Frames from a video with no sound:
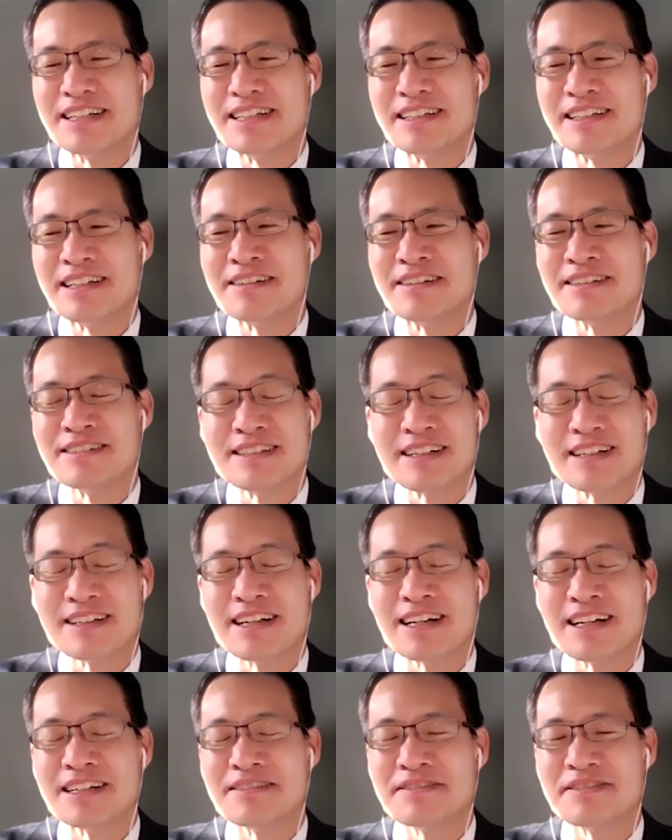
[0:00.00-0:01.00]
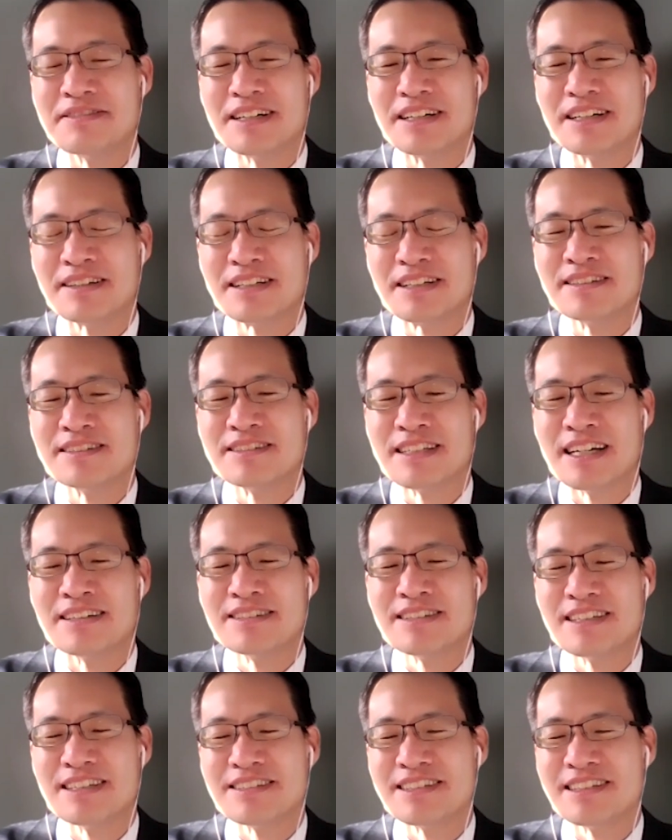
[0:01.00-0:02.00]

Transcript: there isn't a lot of a consensus.